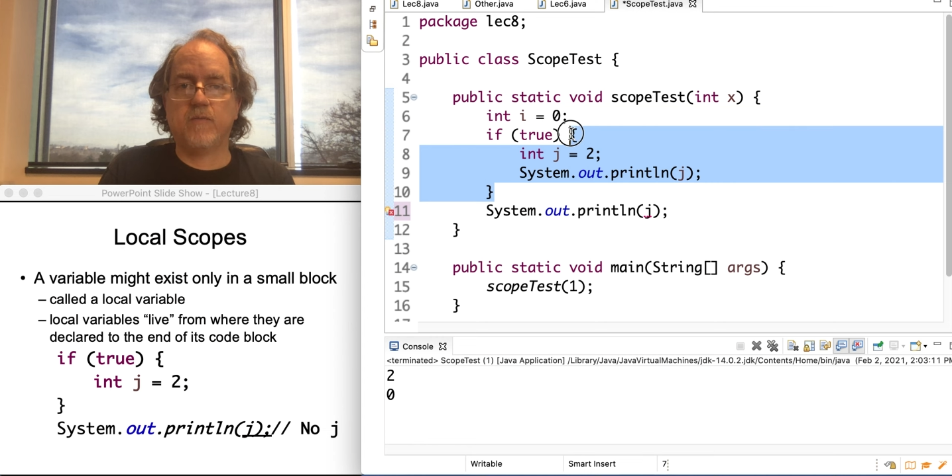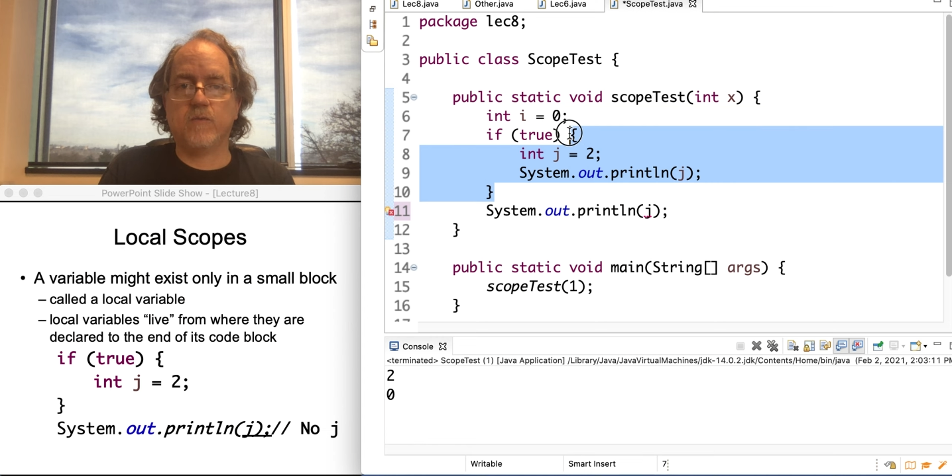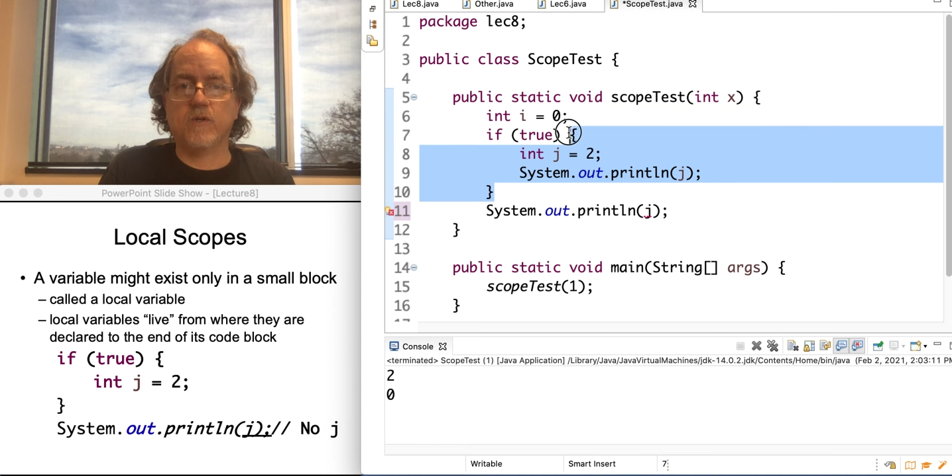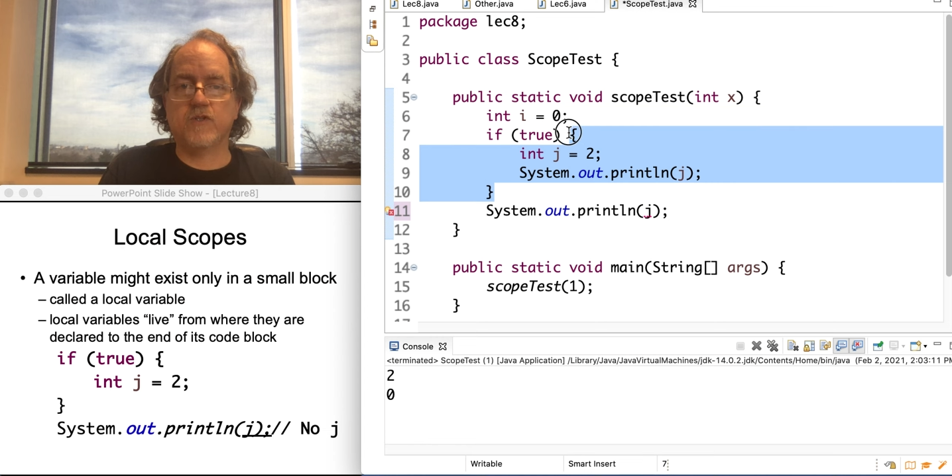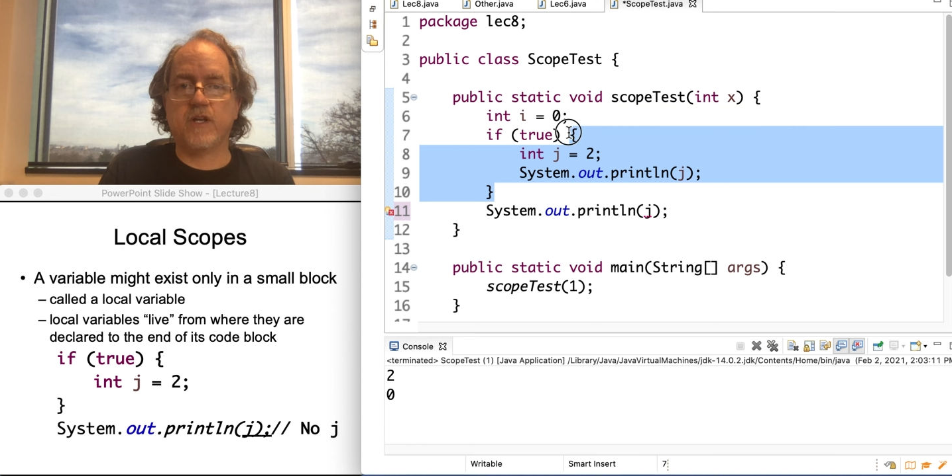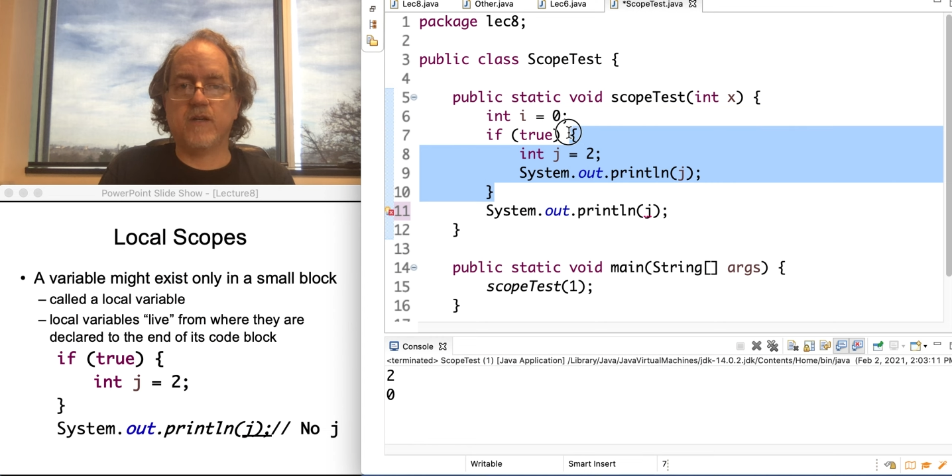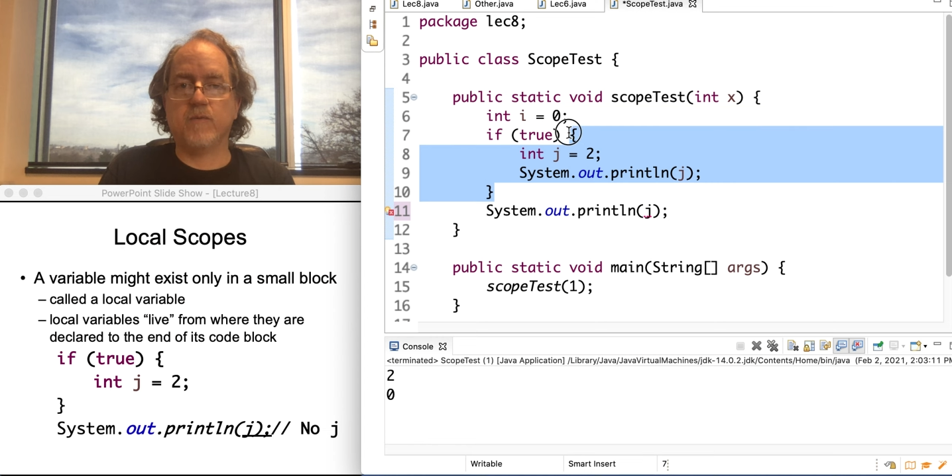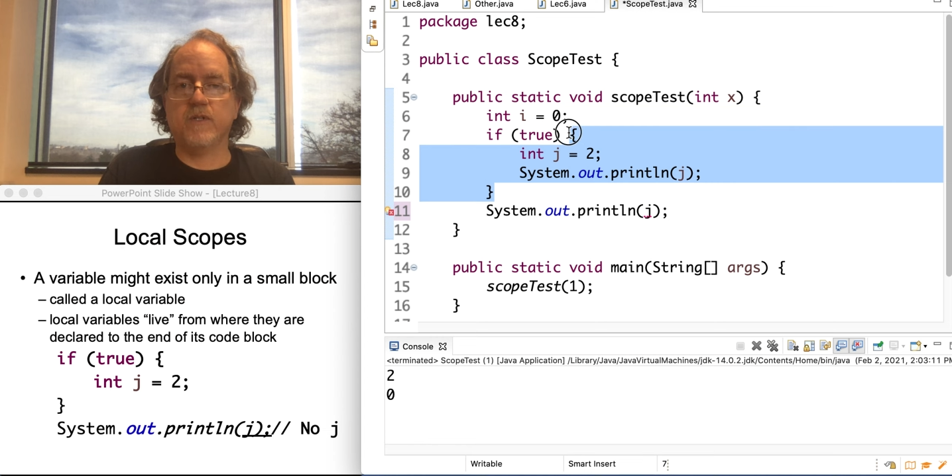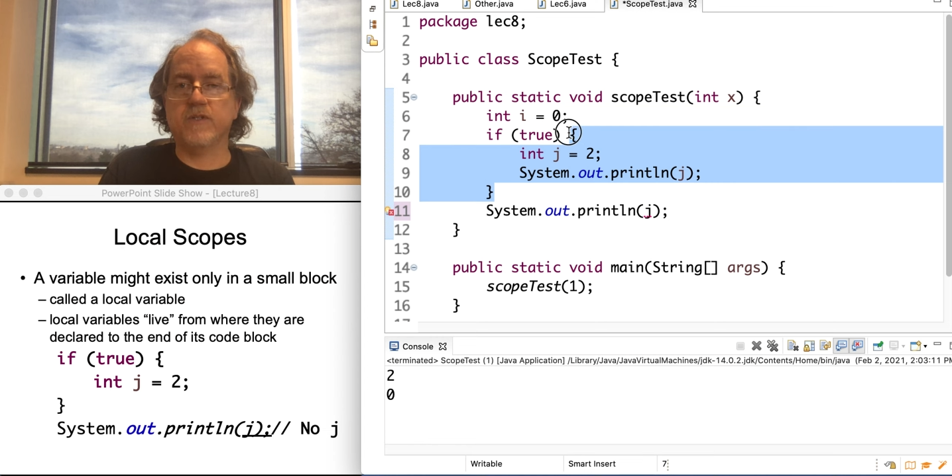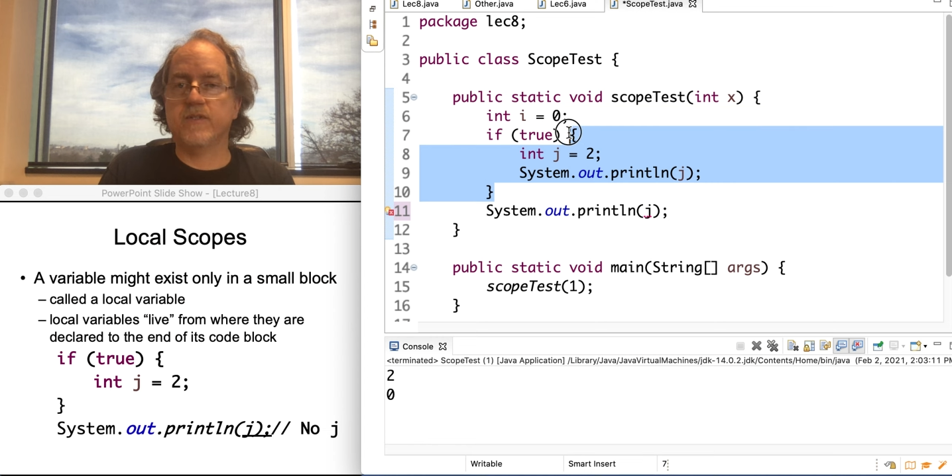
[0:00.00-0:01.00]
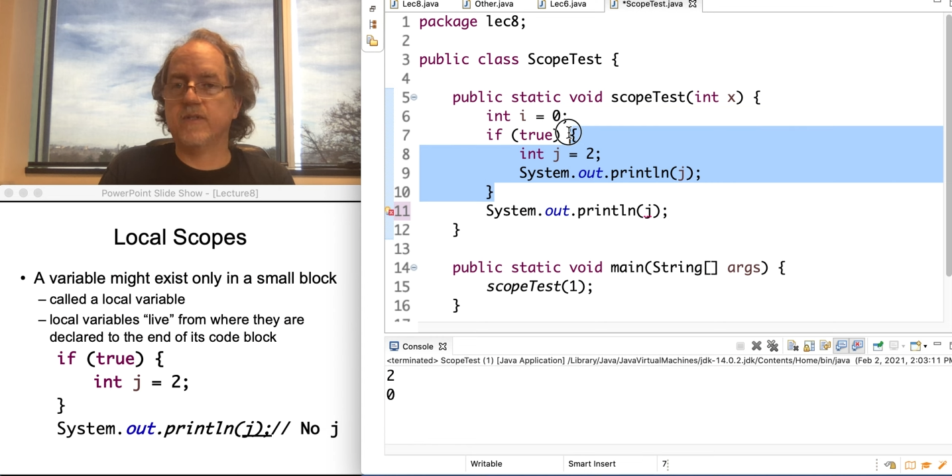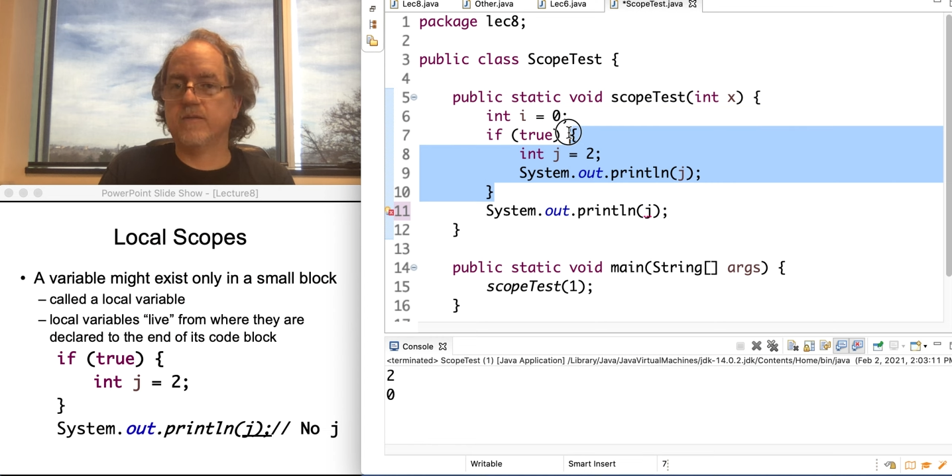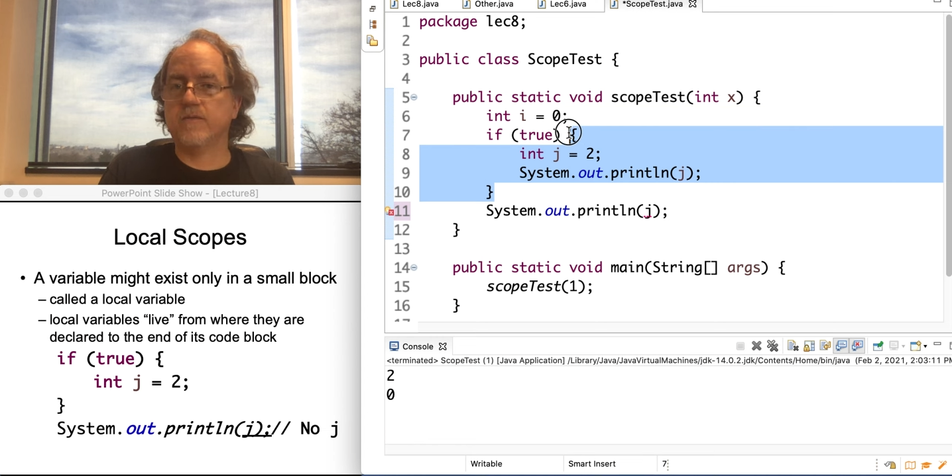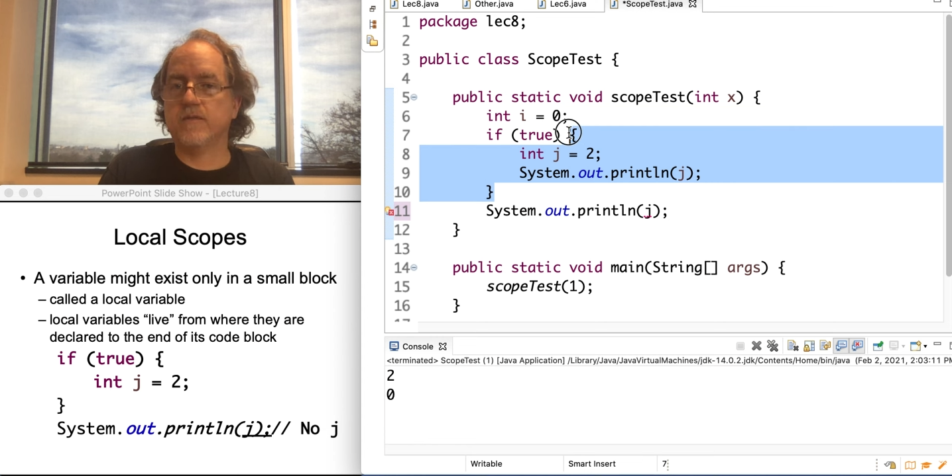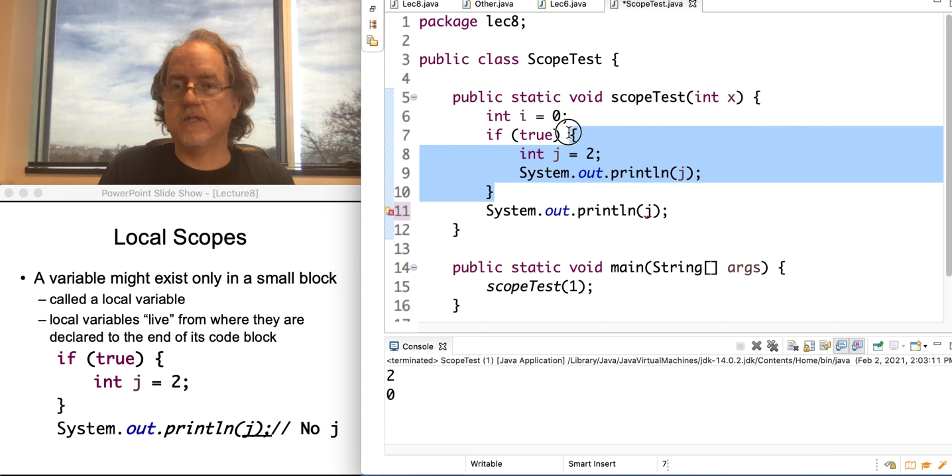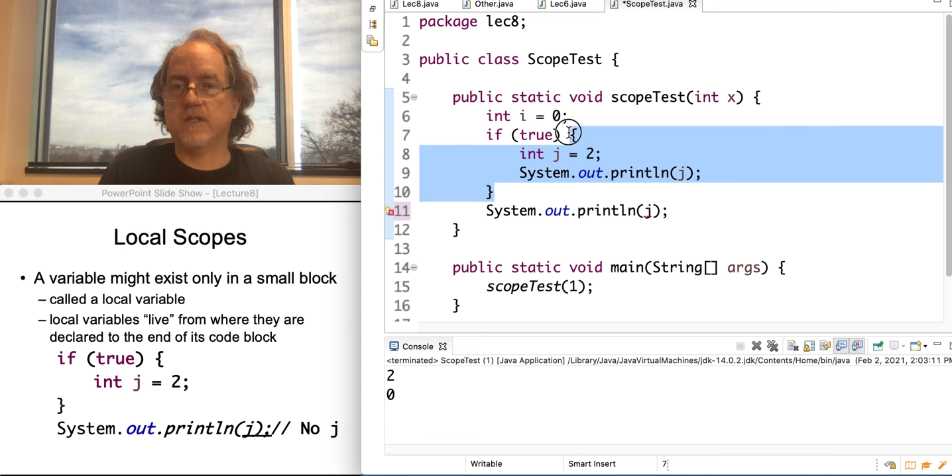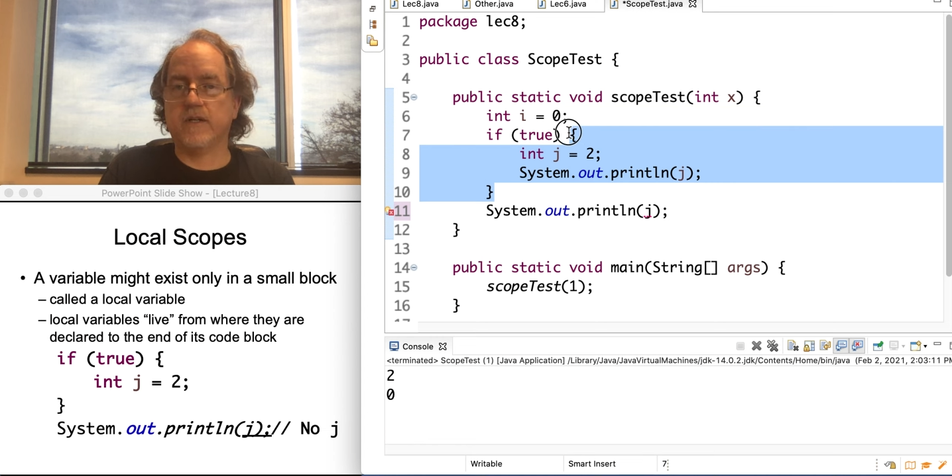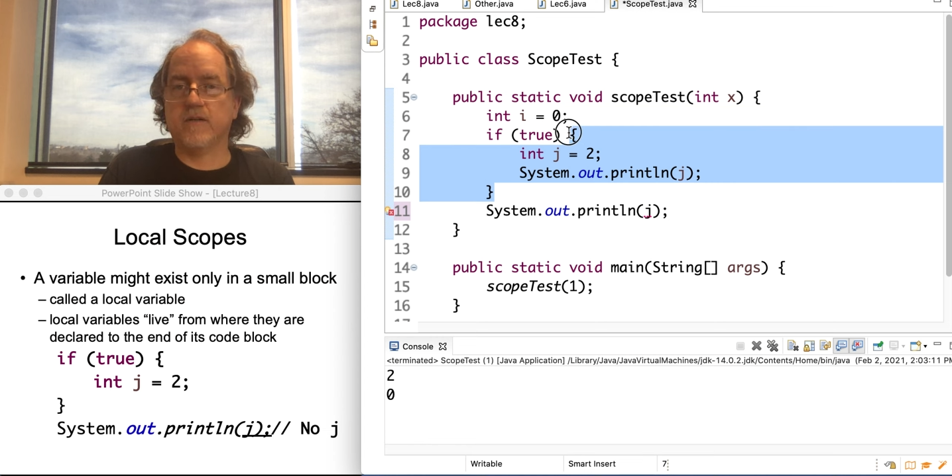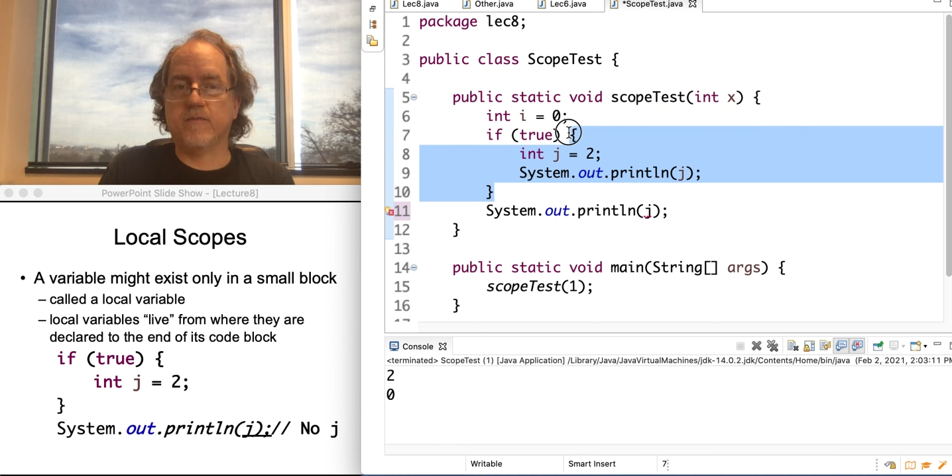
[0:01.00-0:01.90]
where j was declared.